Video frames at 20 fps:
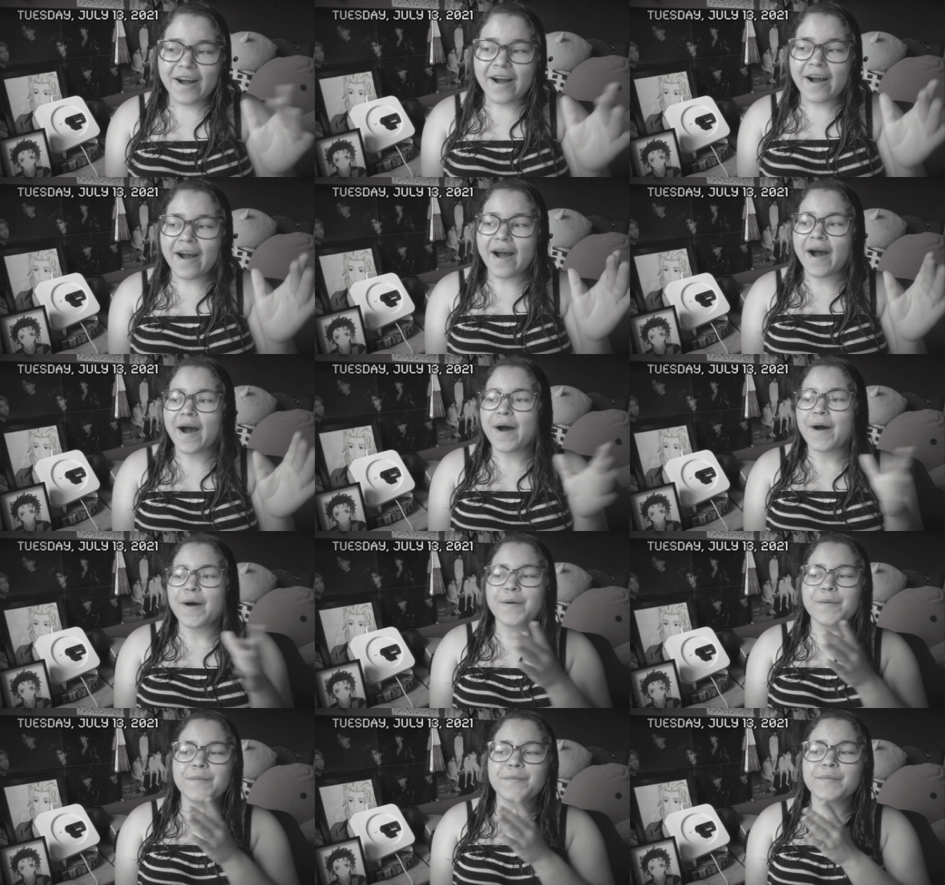
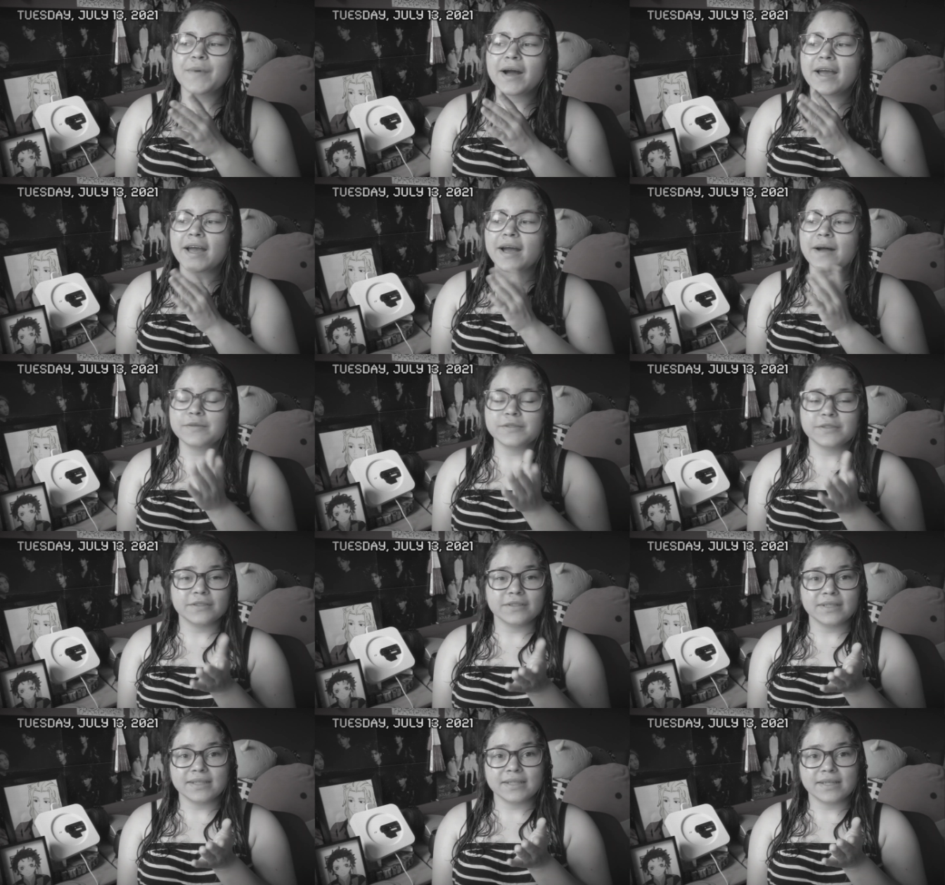I
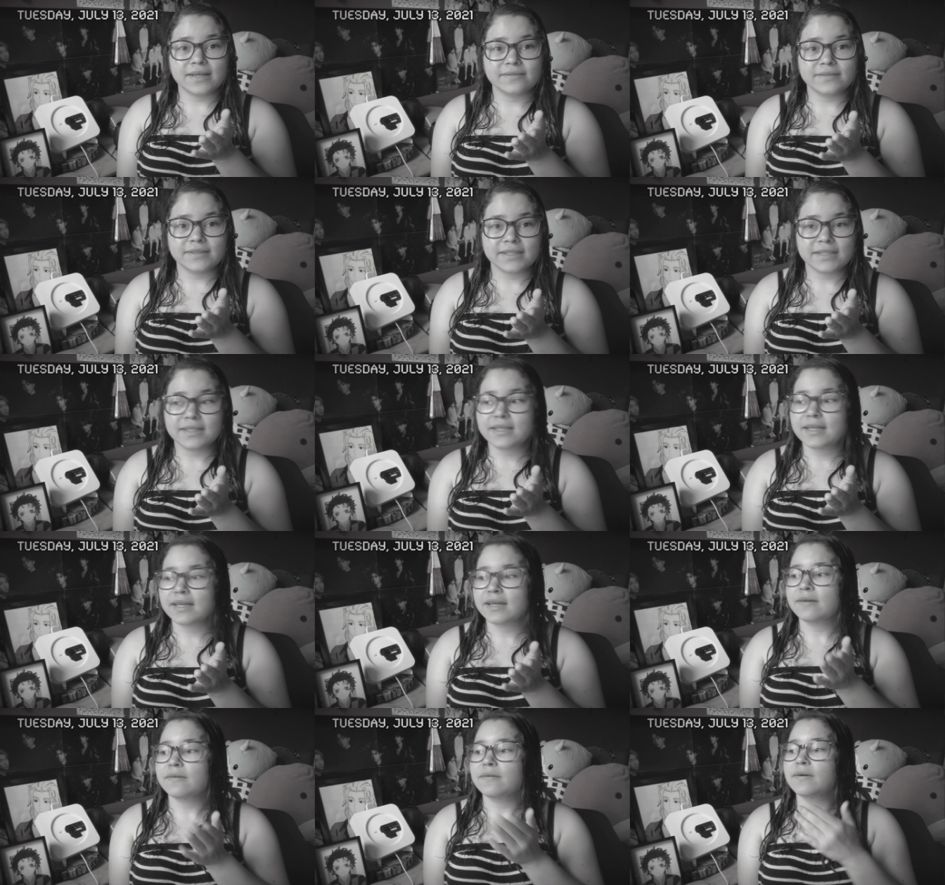absolutely loved it.
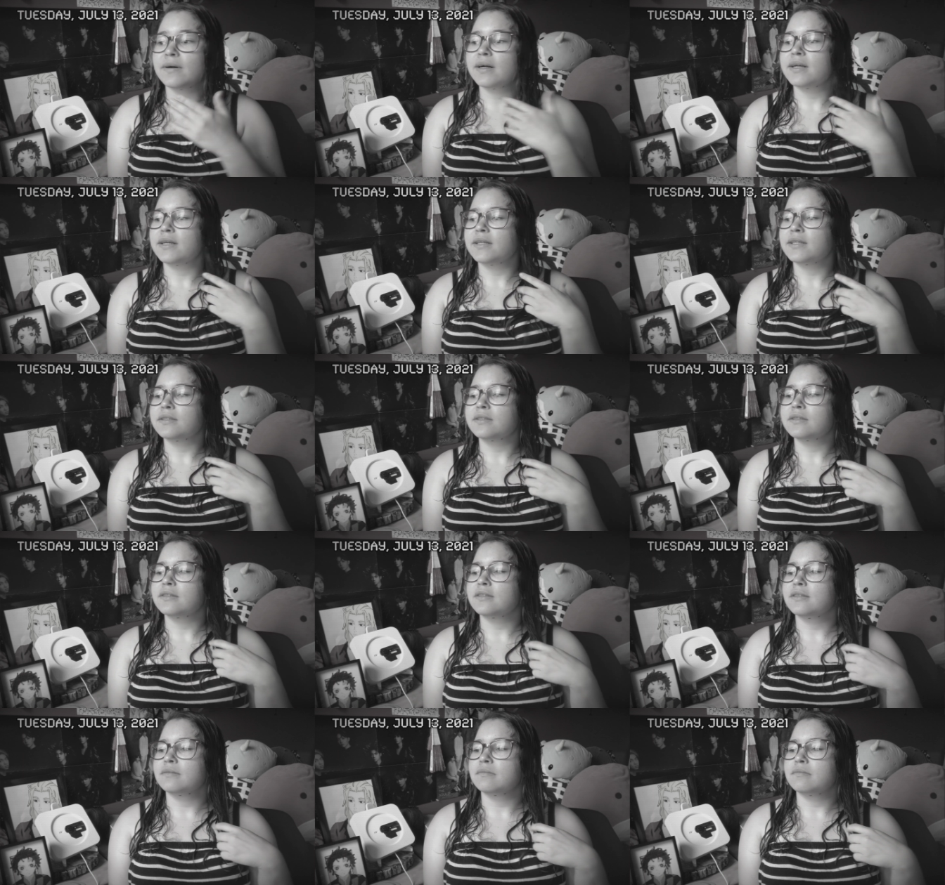It was,
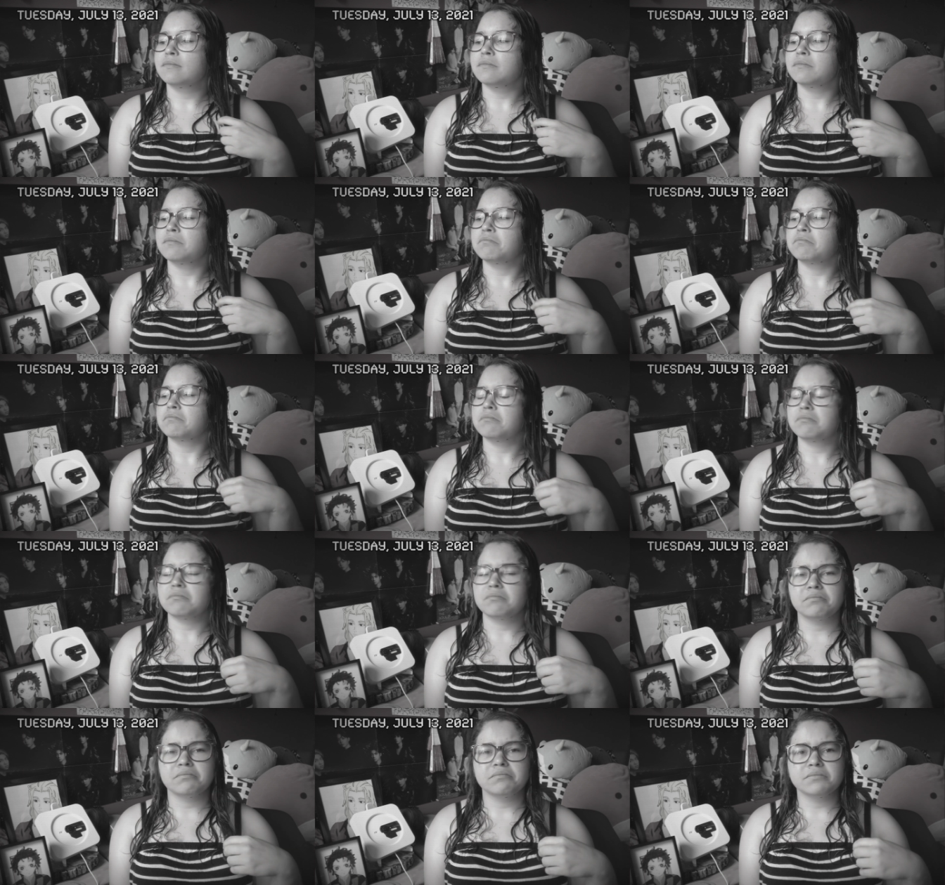
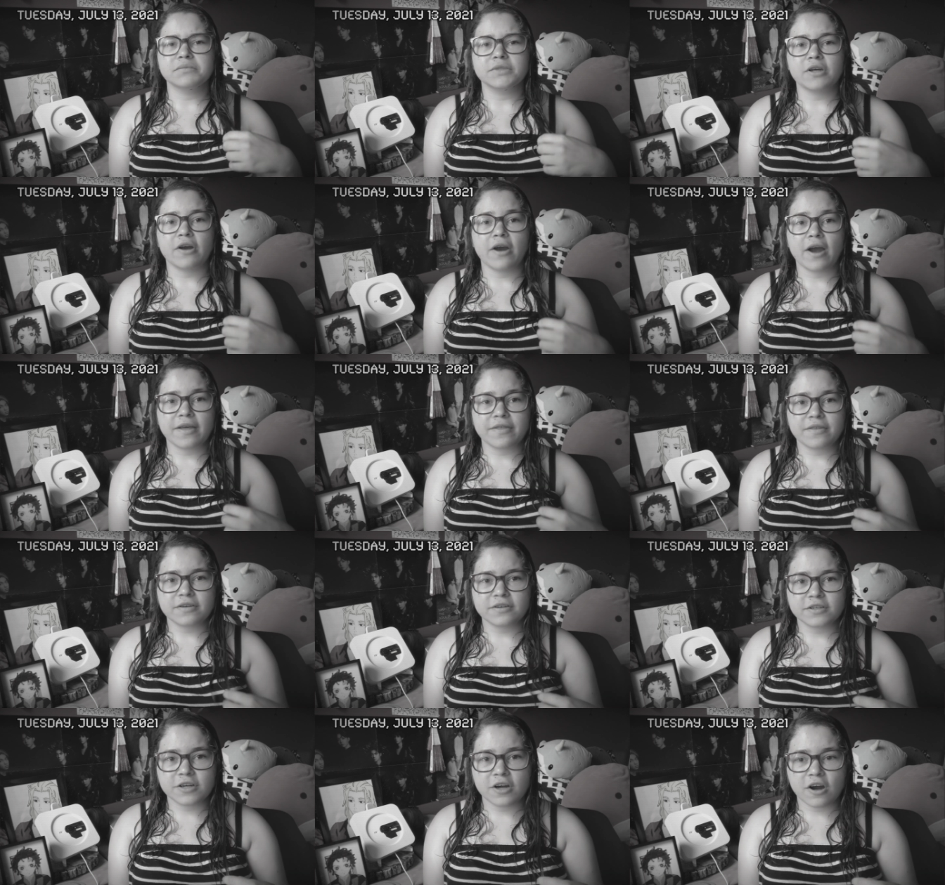sorry, I
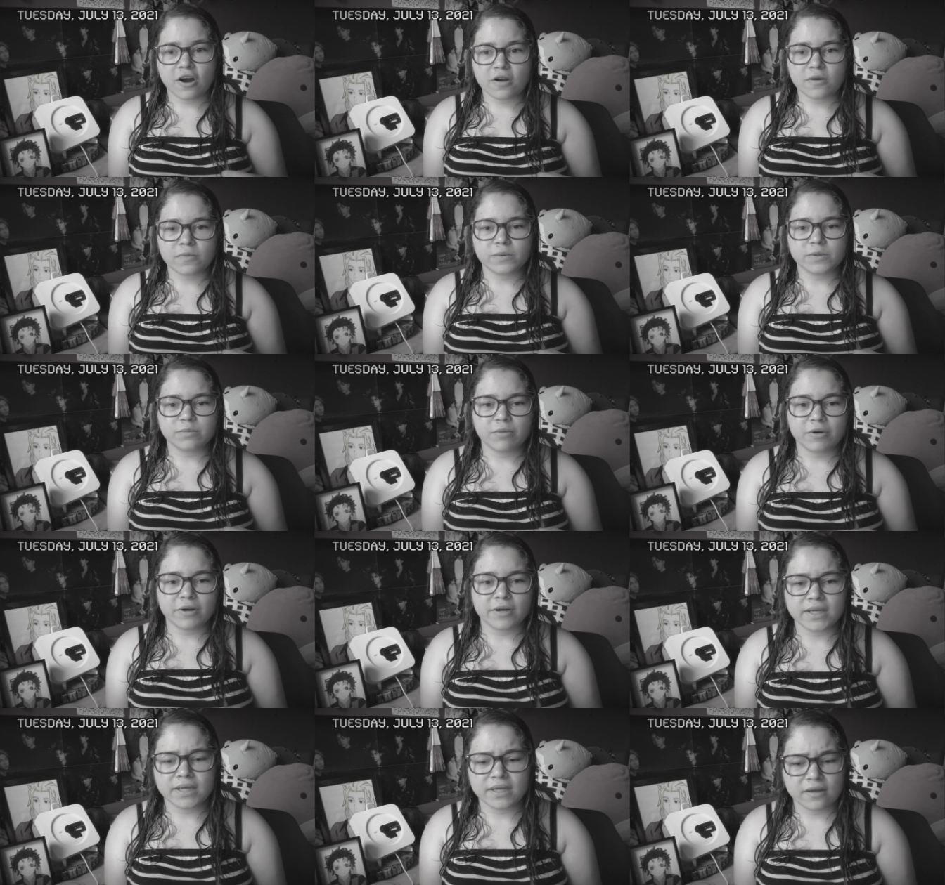thought a car was
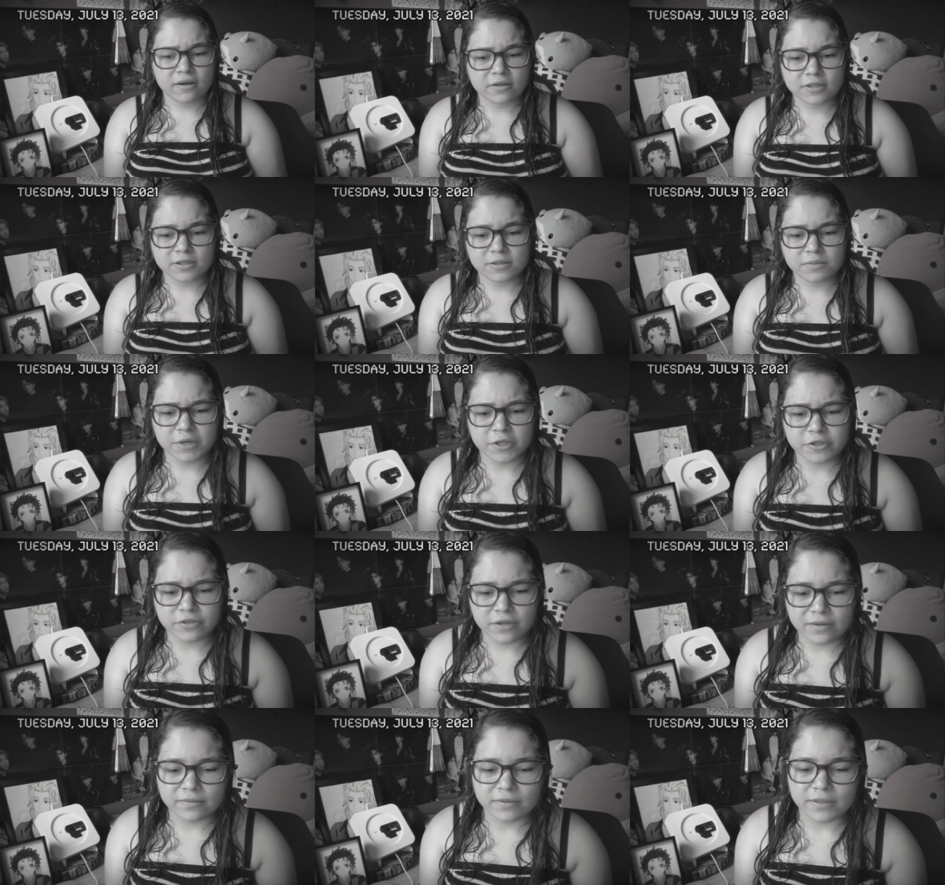parking on my
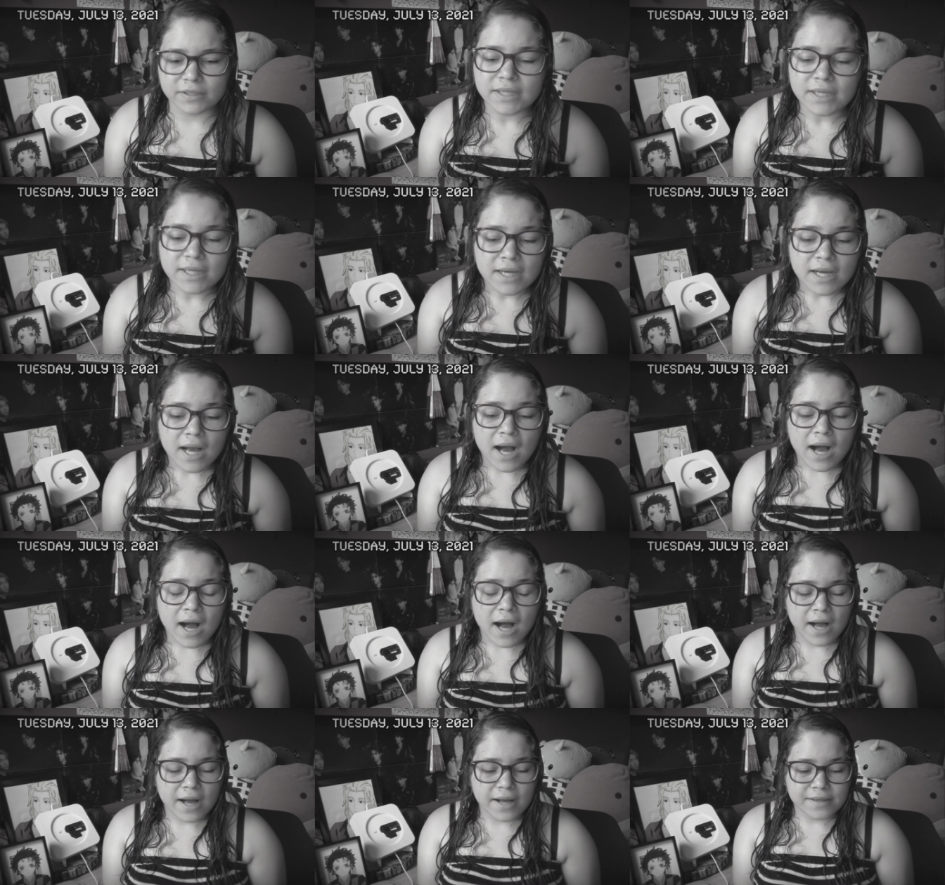driveway.
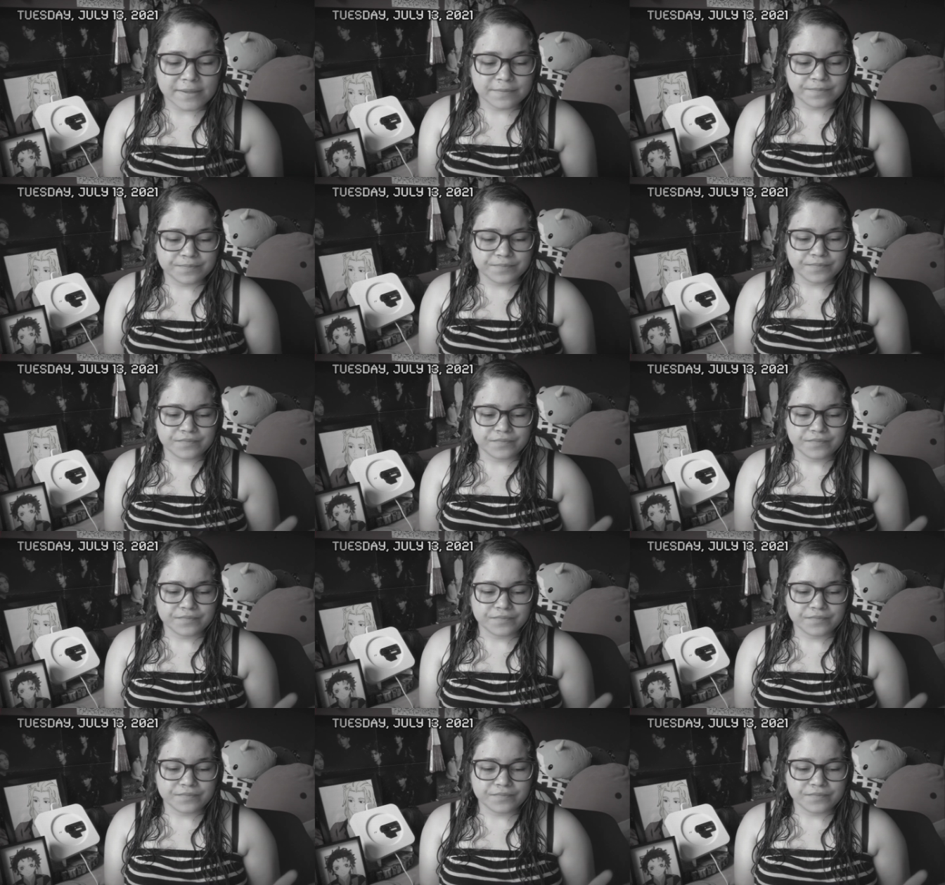What